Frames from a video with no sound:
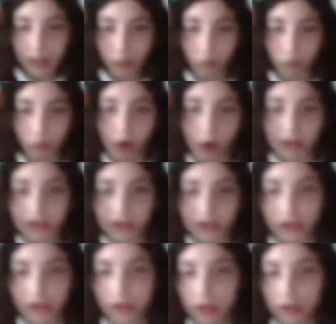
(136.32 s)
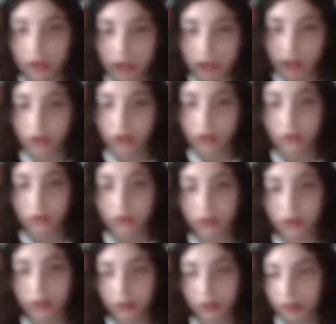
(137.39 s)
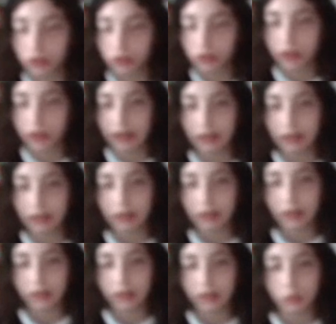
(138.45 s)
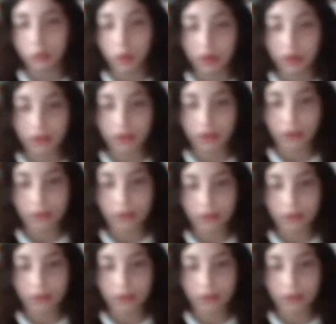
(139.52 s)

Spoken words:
rush that is good and you enjoy and that you want.